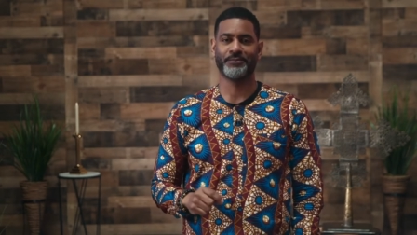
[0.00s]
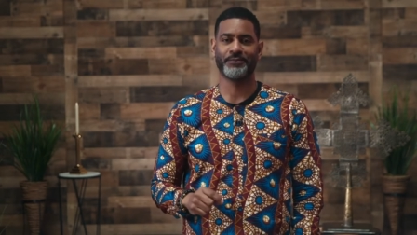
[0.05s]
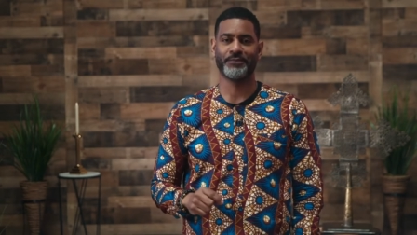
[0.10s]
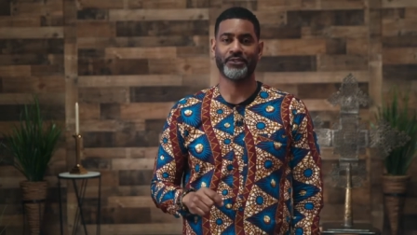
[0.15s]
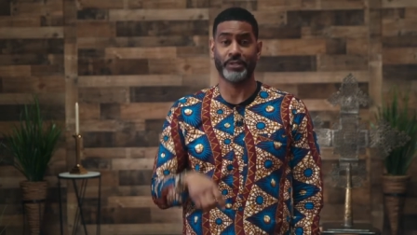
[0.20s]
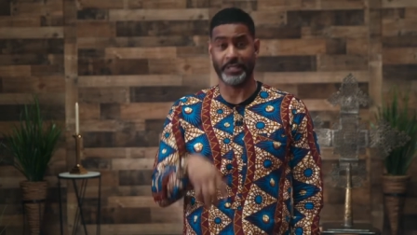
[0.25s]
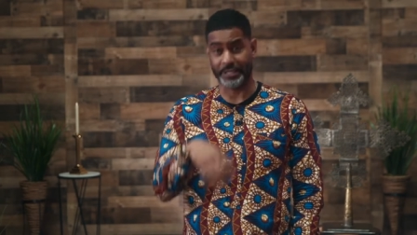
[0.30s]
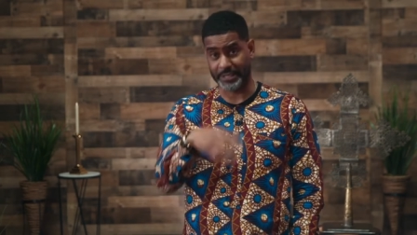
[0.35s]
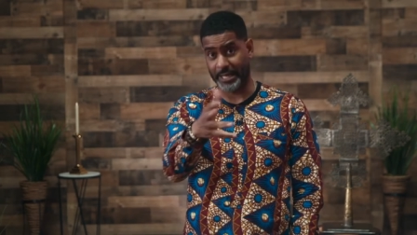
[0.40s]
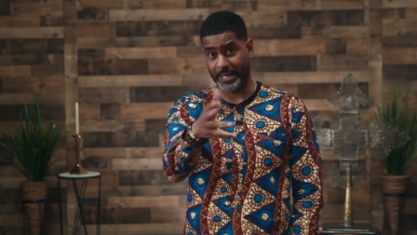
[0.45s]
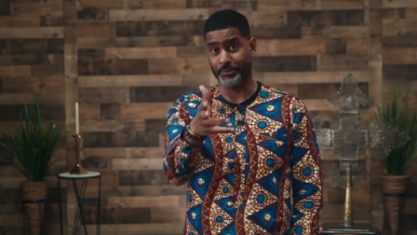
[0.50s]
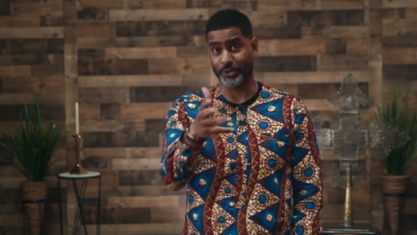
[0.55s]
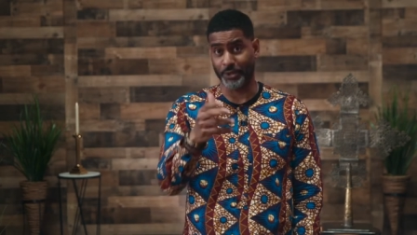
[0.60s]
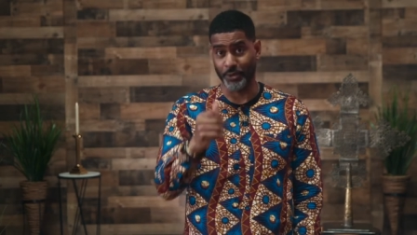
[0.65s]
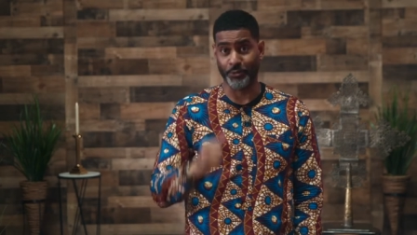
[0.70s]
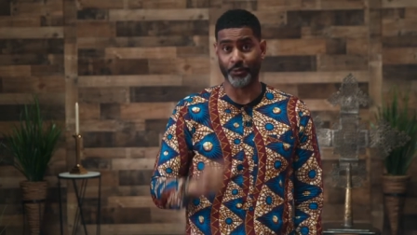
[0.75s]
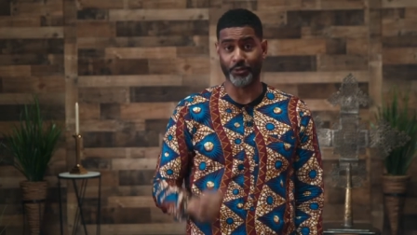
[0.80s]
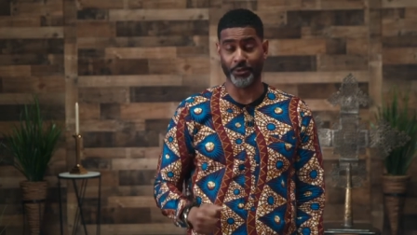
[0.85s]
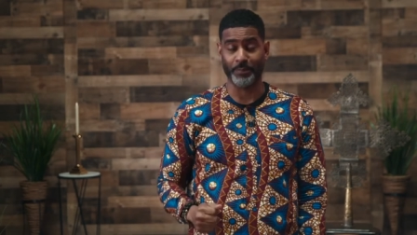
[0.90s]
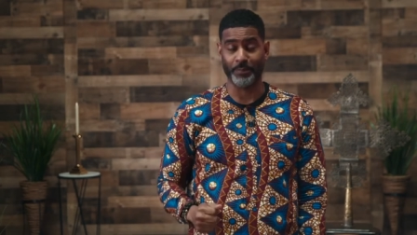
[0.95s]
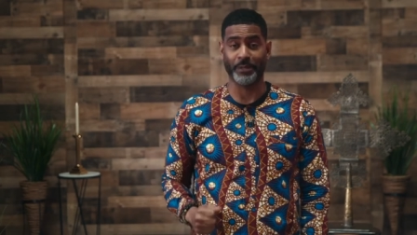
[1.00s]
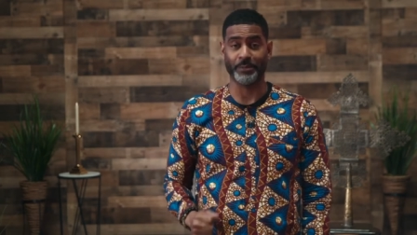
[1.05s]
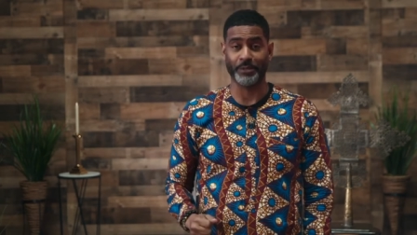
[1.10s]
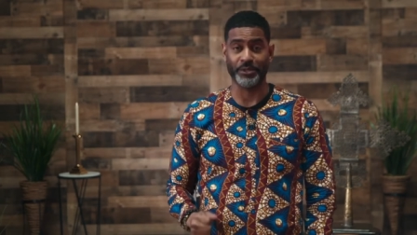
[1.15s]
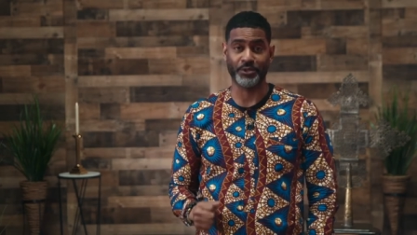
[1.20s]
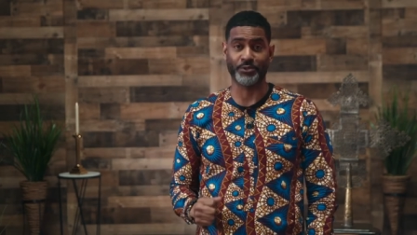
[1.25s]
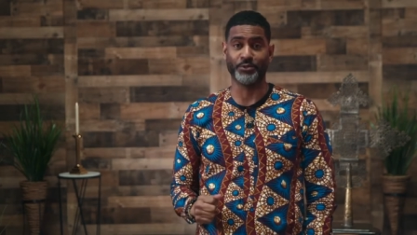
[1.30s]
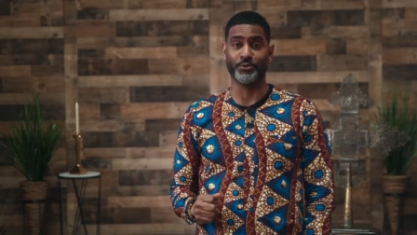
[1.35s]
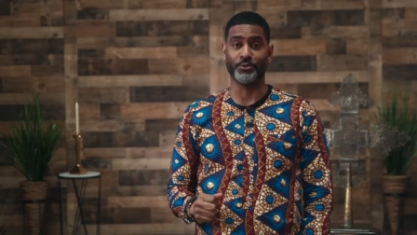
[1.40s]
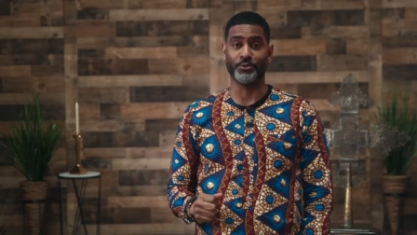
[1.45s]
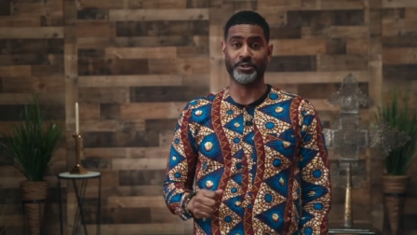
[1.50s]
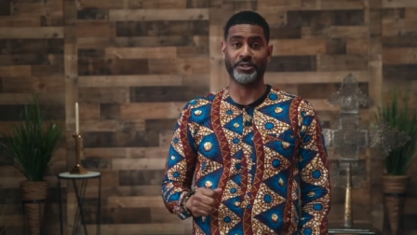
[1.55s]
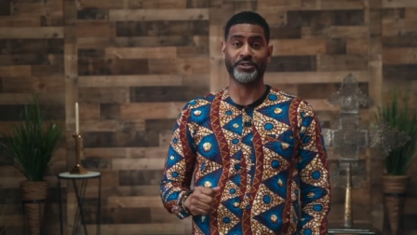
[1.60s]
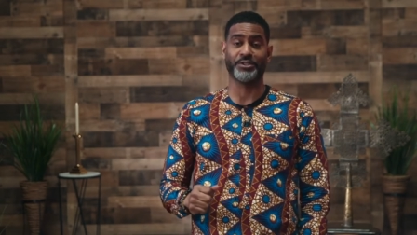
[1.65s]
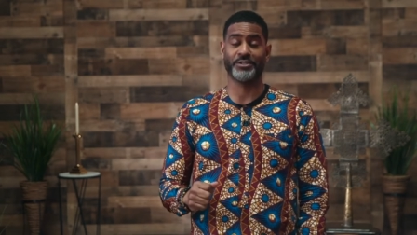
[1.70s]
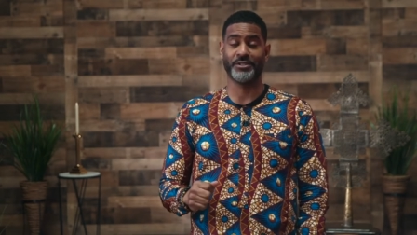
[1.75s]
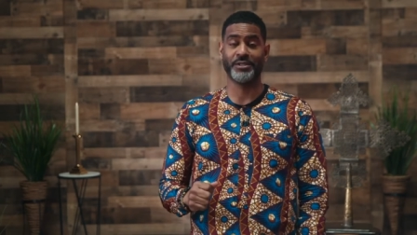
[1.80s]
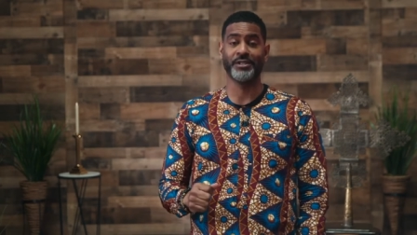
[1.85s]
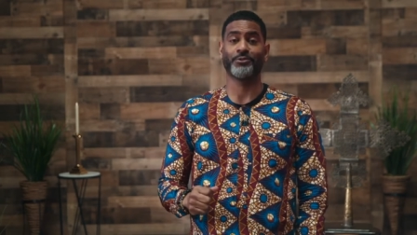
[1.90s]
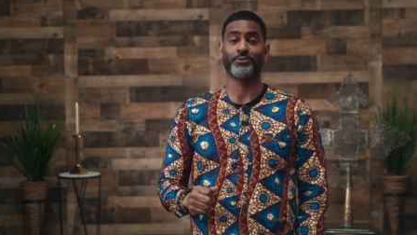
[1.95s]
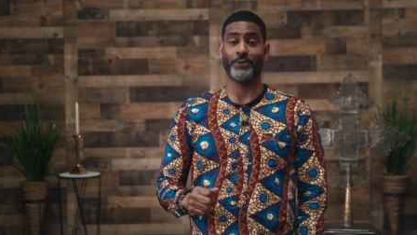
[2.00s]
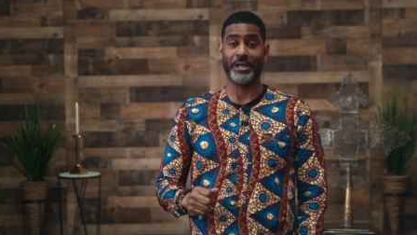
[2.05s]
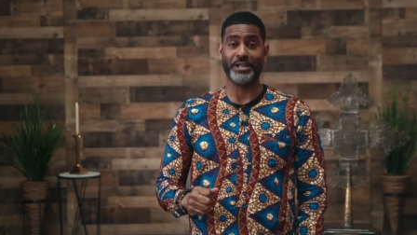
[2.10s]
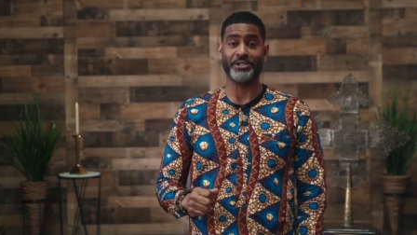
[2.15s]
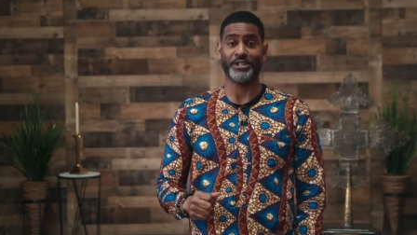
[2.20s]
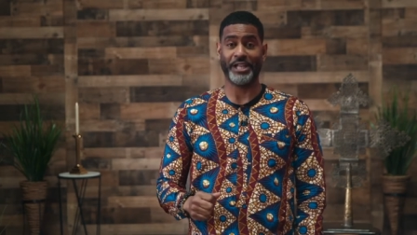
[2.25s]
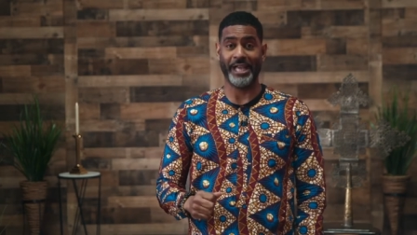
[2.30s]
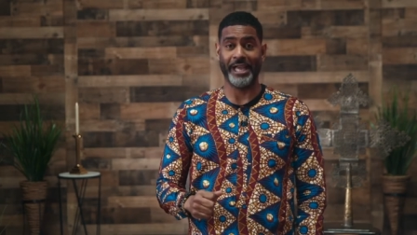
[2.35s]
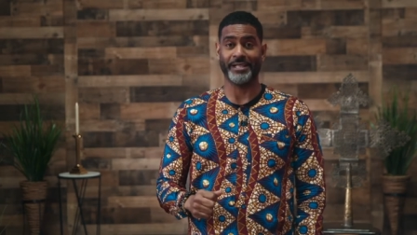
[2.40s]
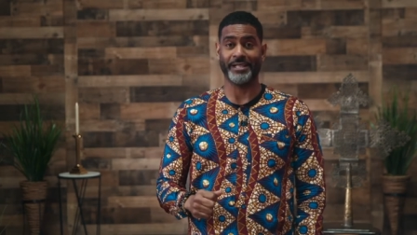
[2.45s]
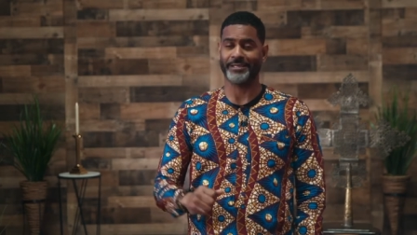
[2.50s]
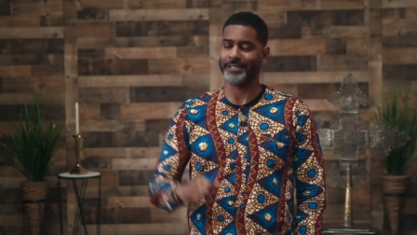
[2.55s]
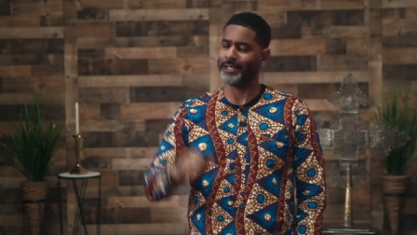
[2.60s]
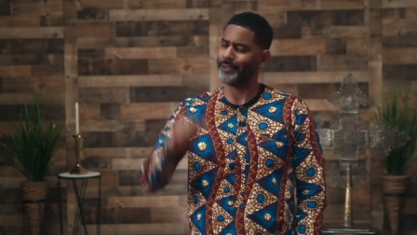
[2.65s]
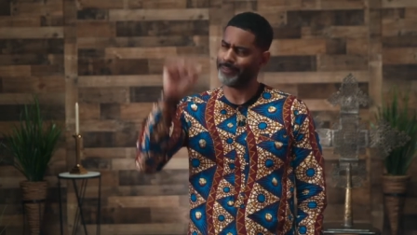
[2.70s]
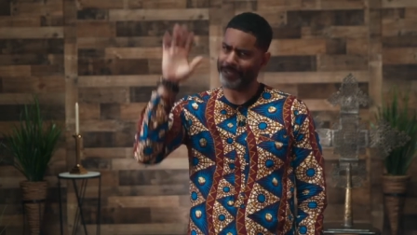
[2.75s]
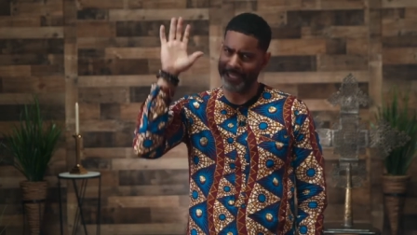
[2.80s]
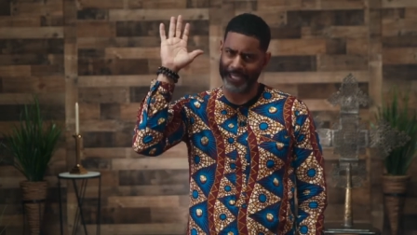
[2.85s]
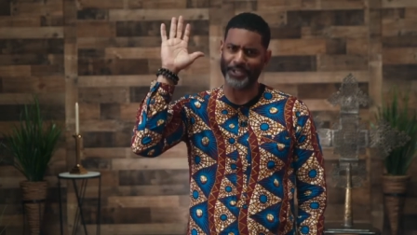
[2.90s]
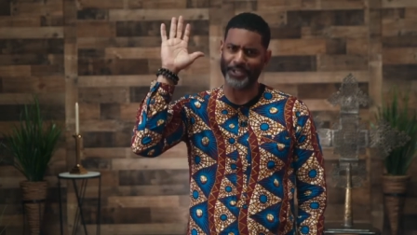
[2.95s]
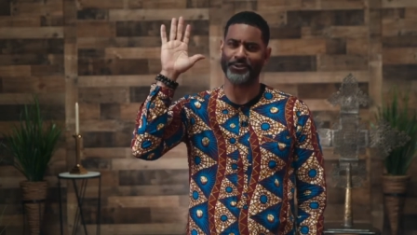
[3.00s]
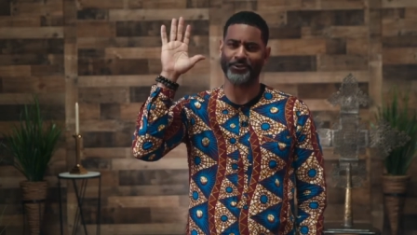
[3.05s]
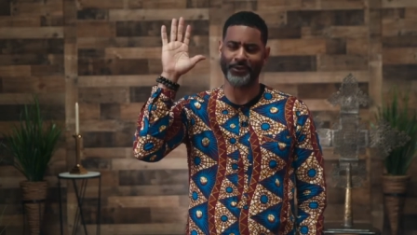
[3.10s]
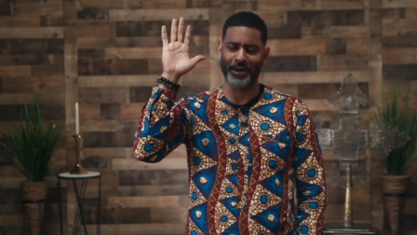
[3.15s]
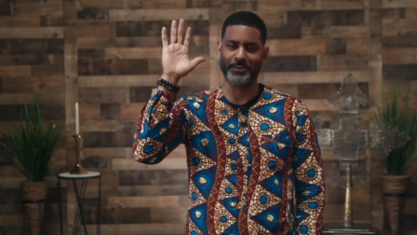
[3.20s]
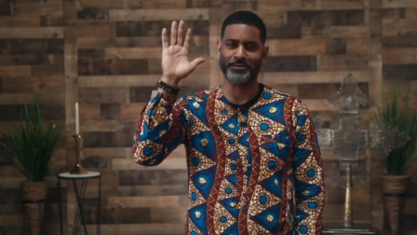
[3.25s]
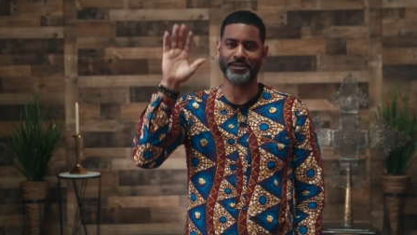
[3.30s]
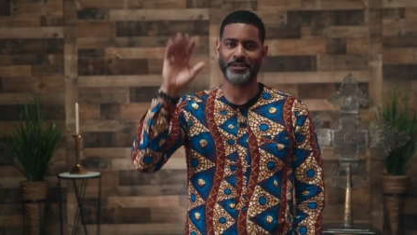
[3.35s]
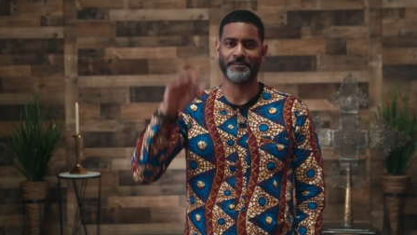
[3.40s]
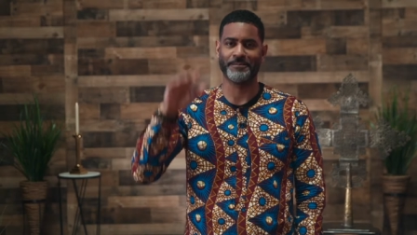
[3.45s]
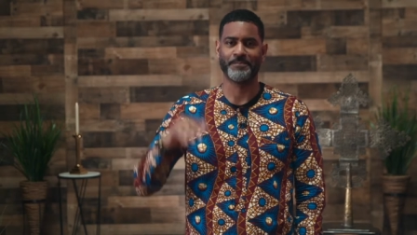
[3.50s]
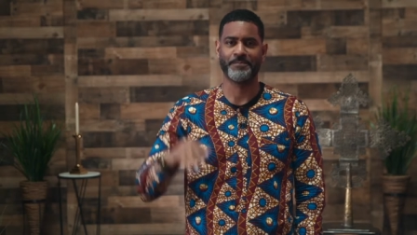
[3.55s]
So next time you go through your public school, just raise your hand and say, "Thank you, Robert."